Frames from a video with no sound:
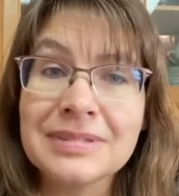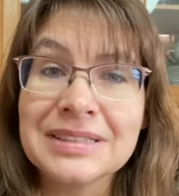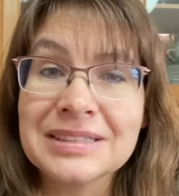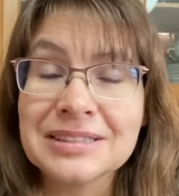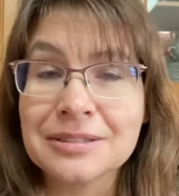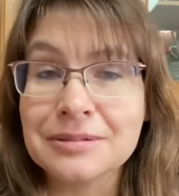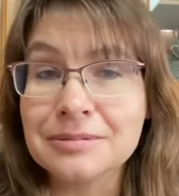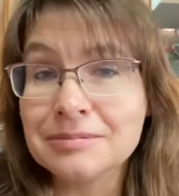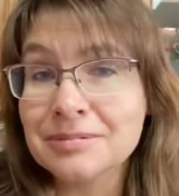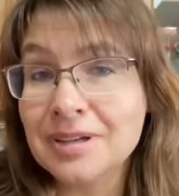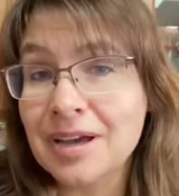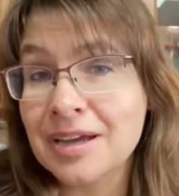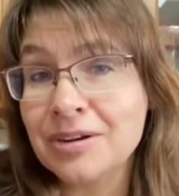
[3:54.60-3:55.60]
So
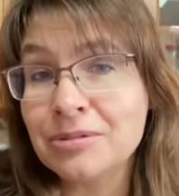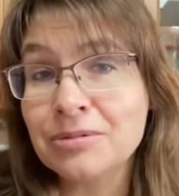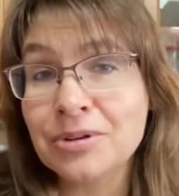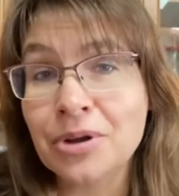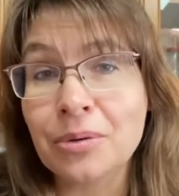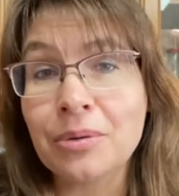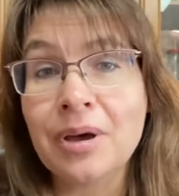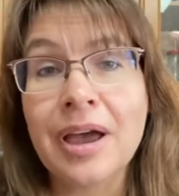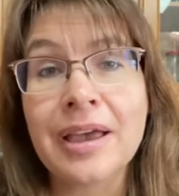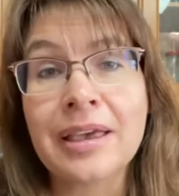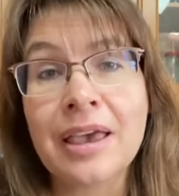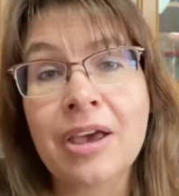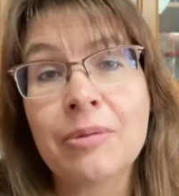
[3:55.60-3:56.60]
I don't know. I
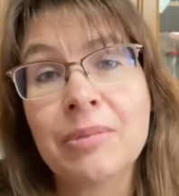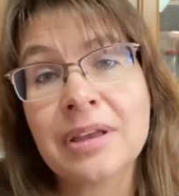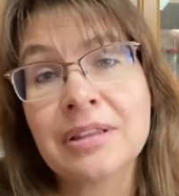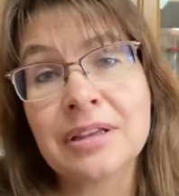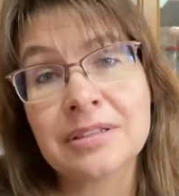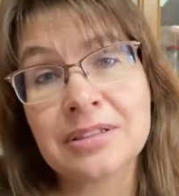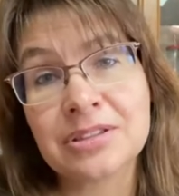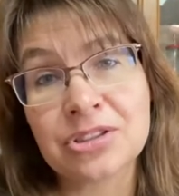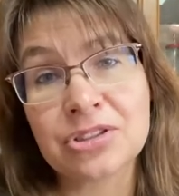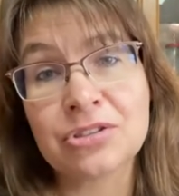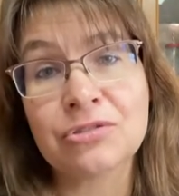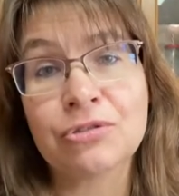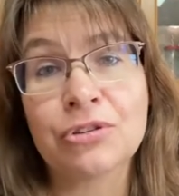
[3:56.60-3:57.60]
can't make that
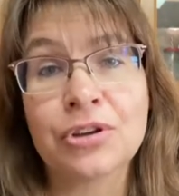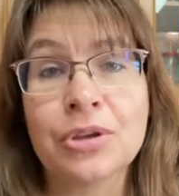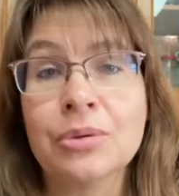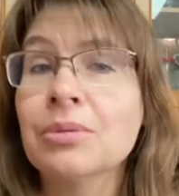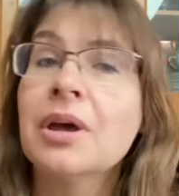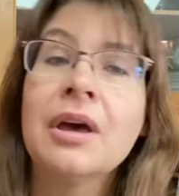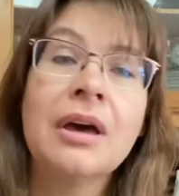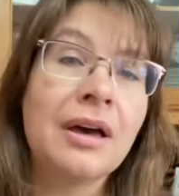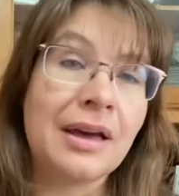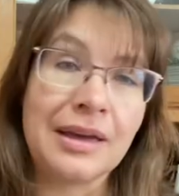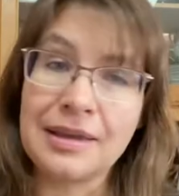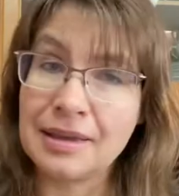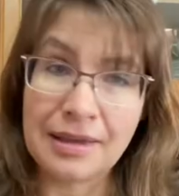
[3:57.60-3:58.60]
decision for you. I
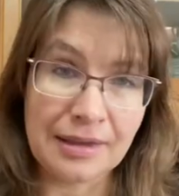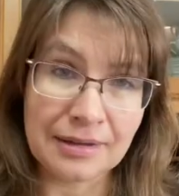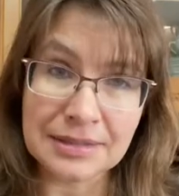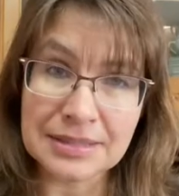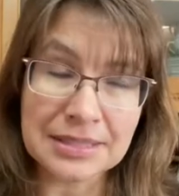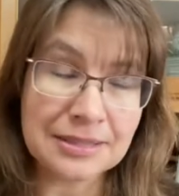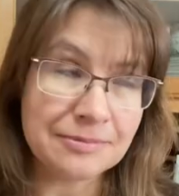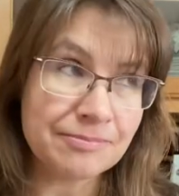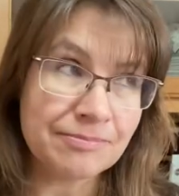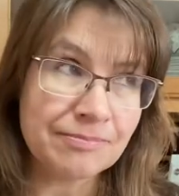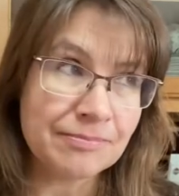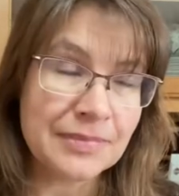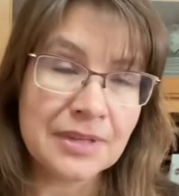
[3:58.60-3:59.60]
can't,
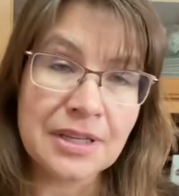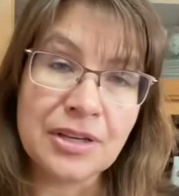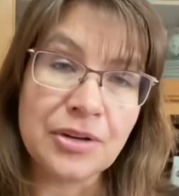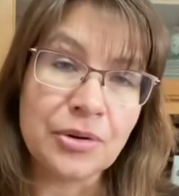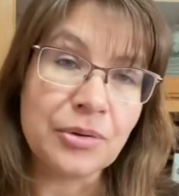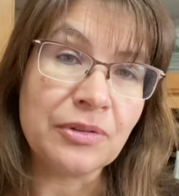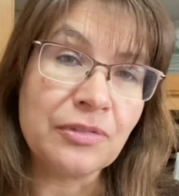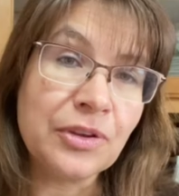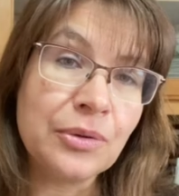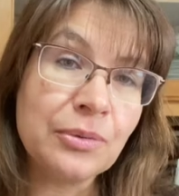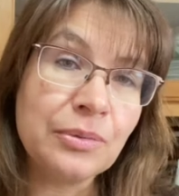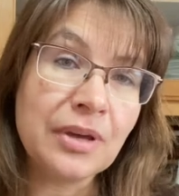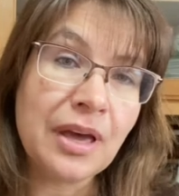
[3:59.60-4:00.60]
you know,
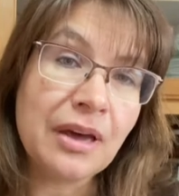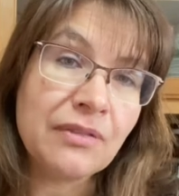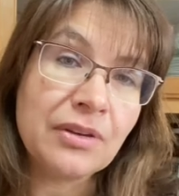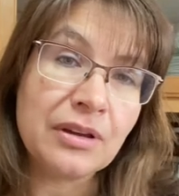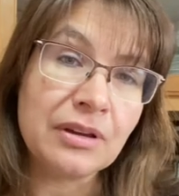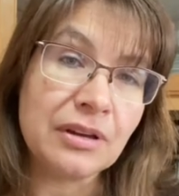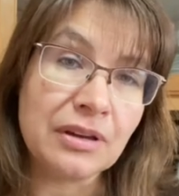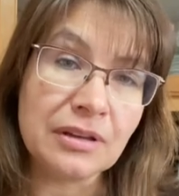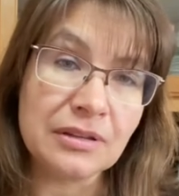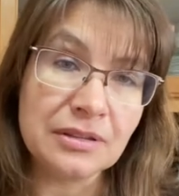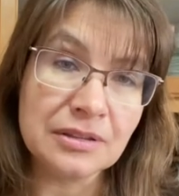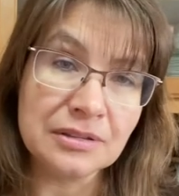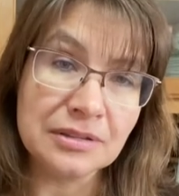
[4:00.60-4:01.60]
you have a,
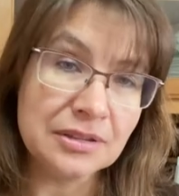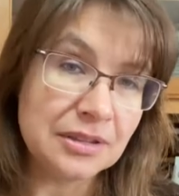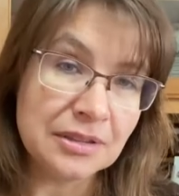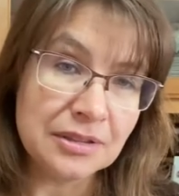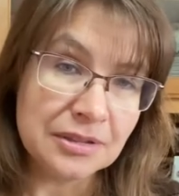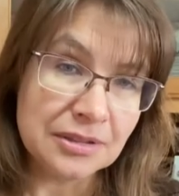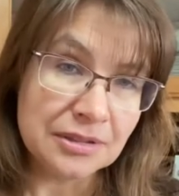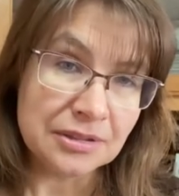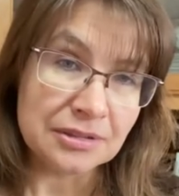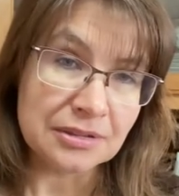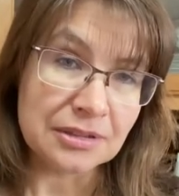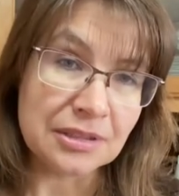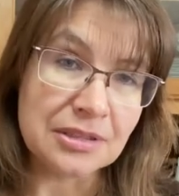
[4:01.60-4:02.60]

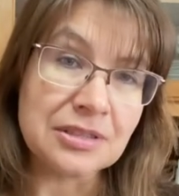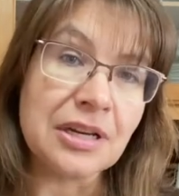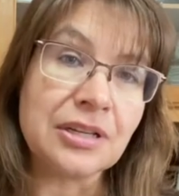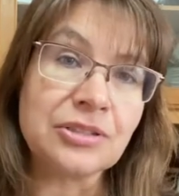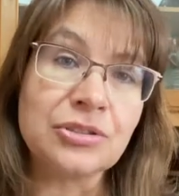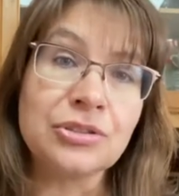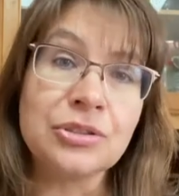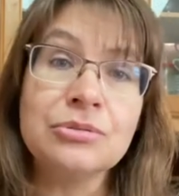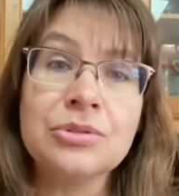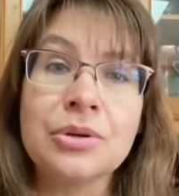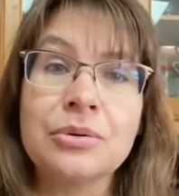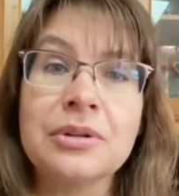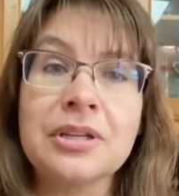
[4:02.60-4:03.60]
a, a doctor you
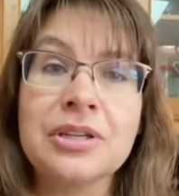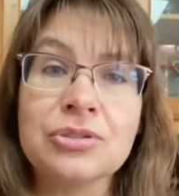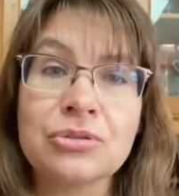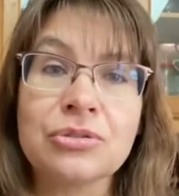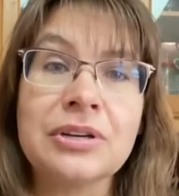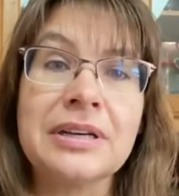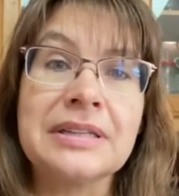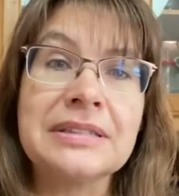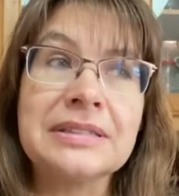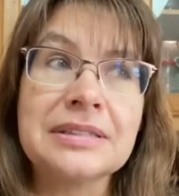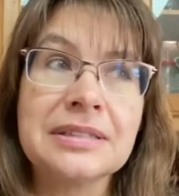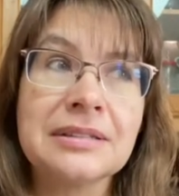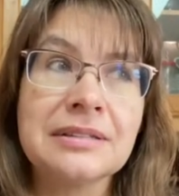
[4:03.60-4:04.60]
totally
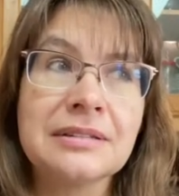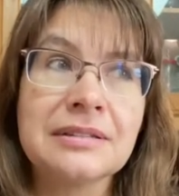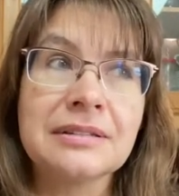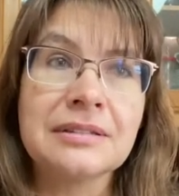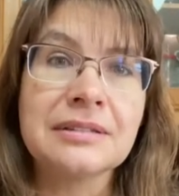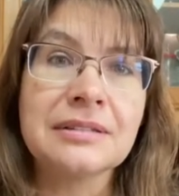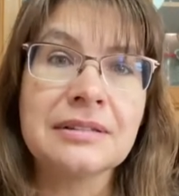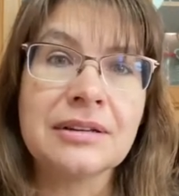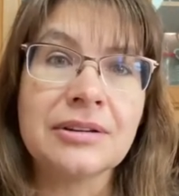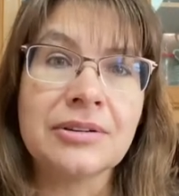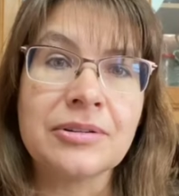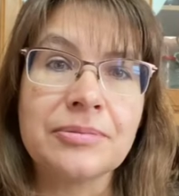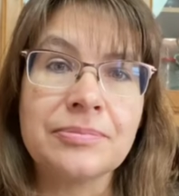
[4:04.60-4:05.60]
trust,
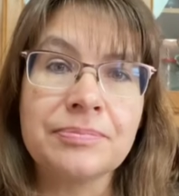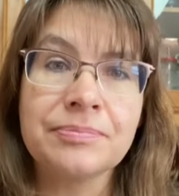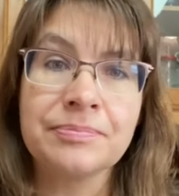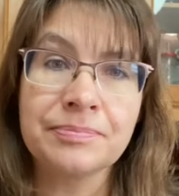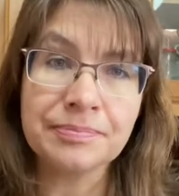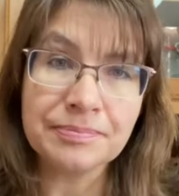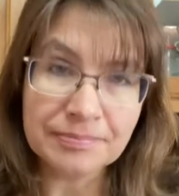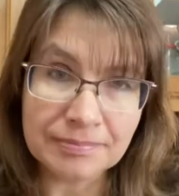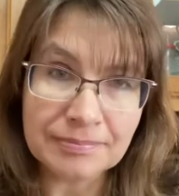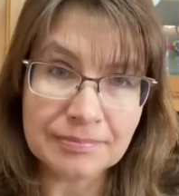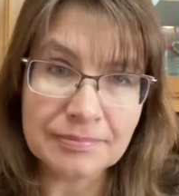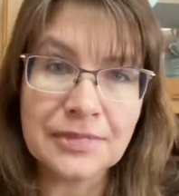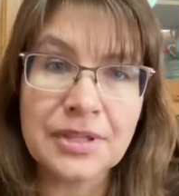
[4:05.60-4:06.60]
um,
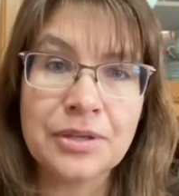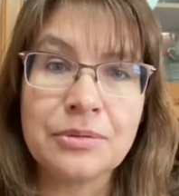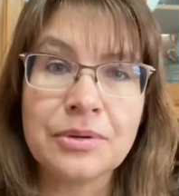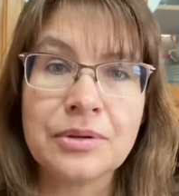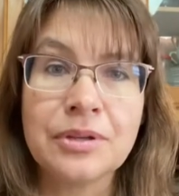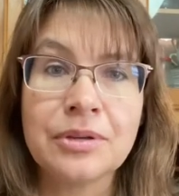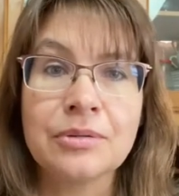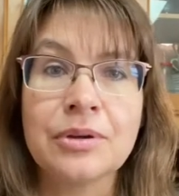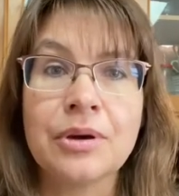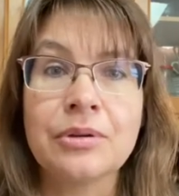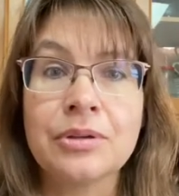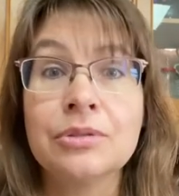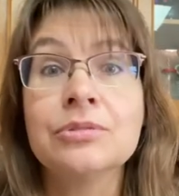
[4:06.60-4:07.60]
you, you go,
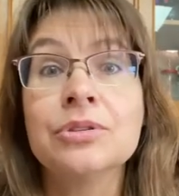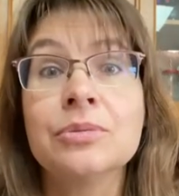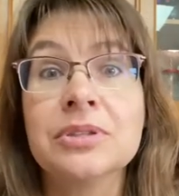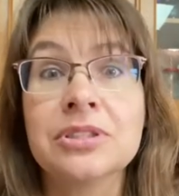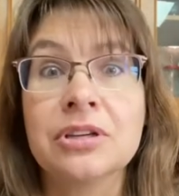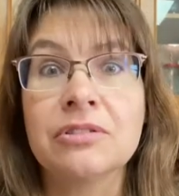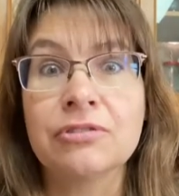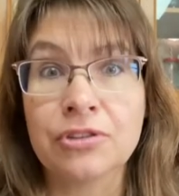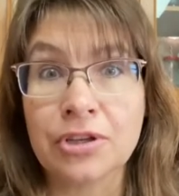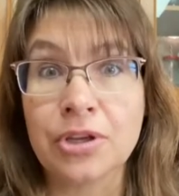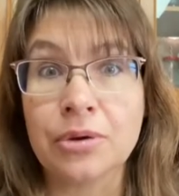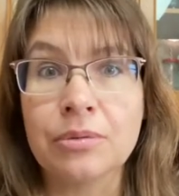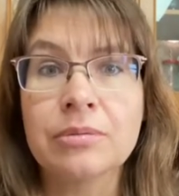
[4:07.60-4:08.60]
you do what's good for
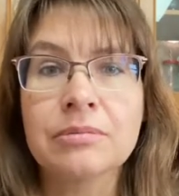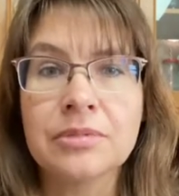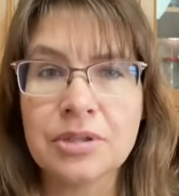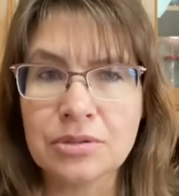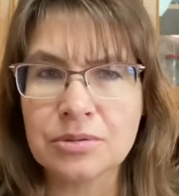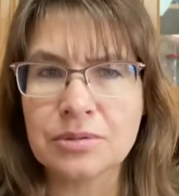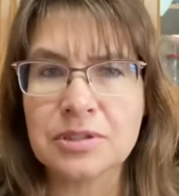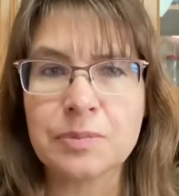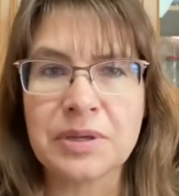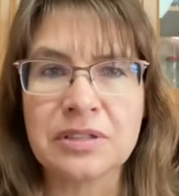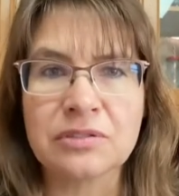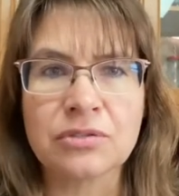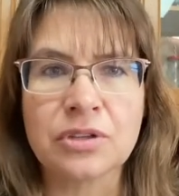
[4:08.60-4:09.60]
you. You do what's
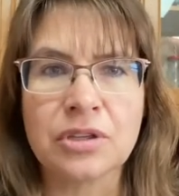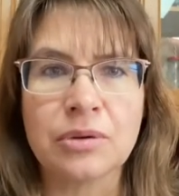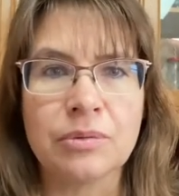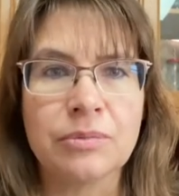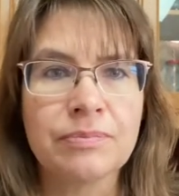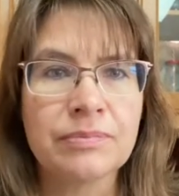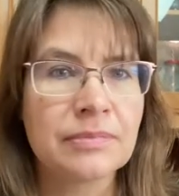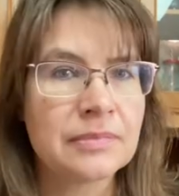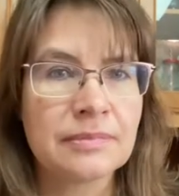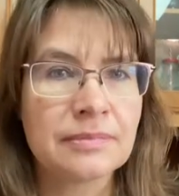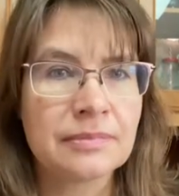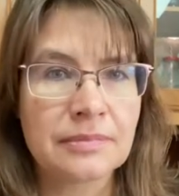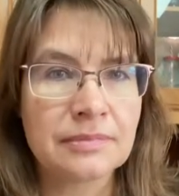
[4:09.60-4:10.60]
best for you.
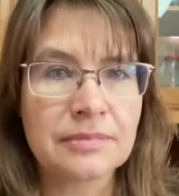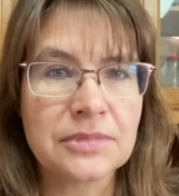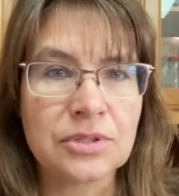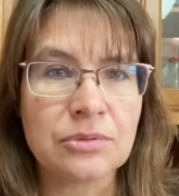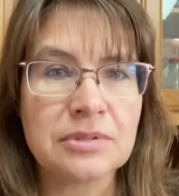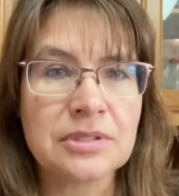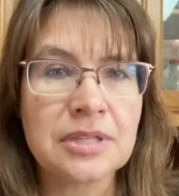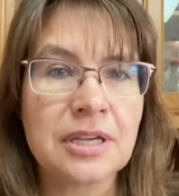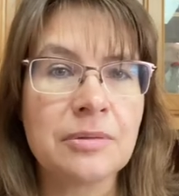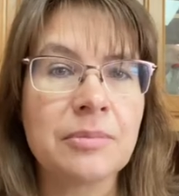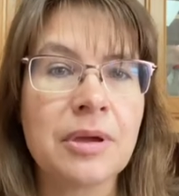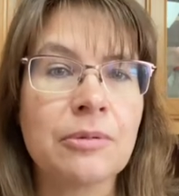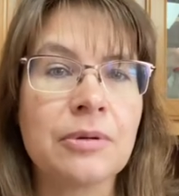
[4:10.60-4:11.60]
Don't take
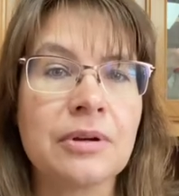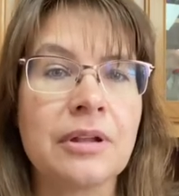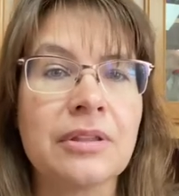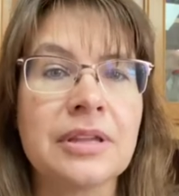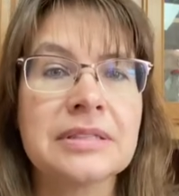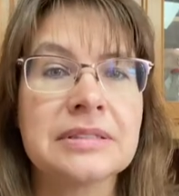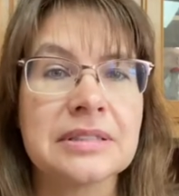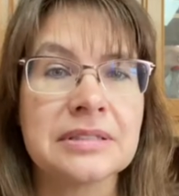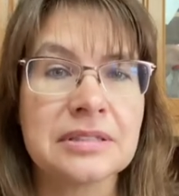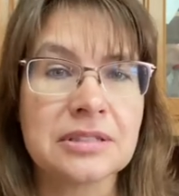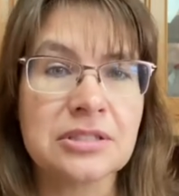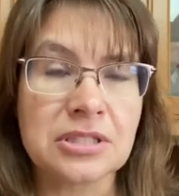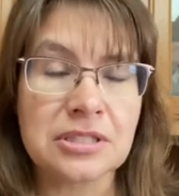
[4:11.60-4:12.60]
my word on this. This
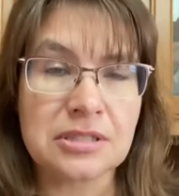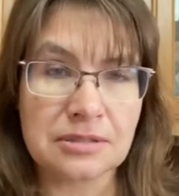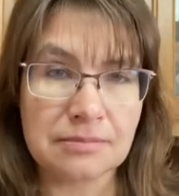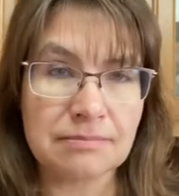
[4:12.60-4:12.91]
is just